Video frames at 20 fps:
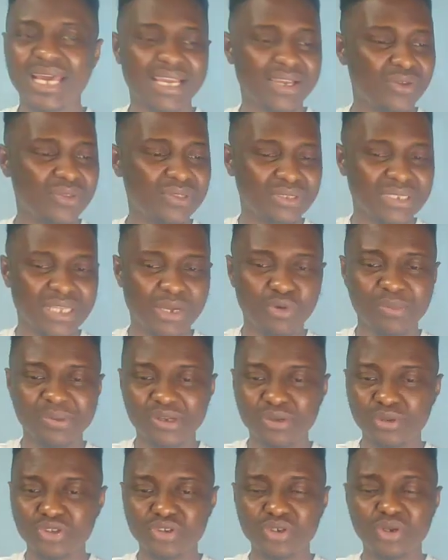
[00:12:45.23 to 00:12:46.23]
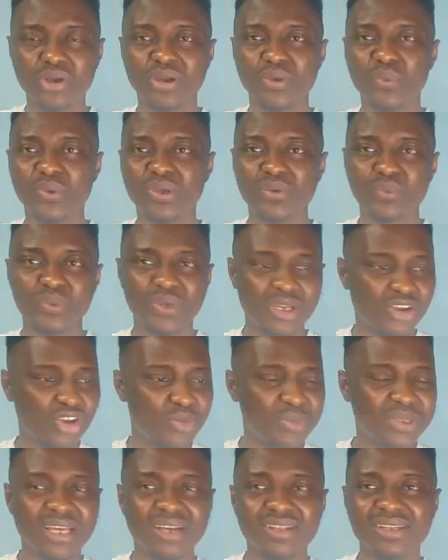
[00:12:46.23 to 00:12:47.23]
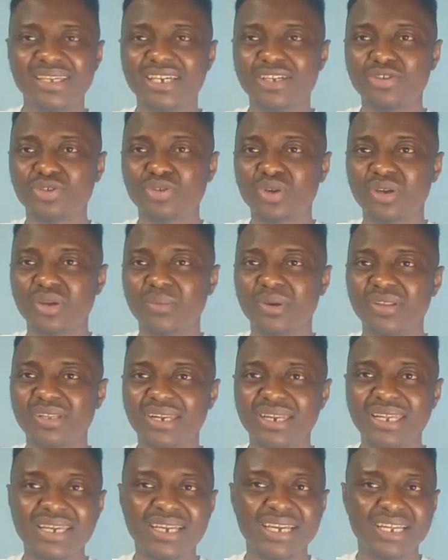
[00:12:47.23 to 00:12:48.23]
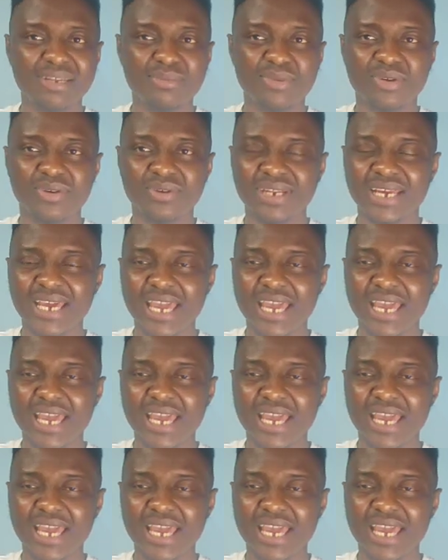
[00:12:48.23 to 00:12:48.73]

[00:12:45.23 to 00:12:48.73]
Like, there will be no joy. We coming out here to talk about the league anymore.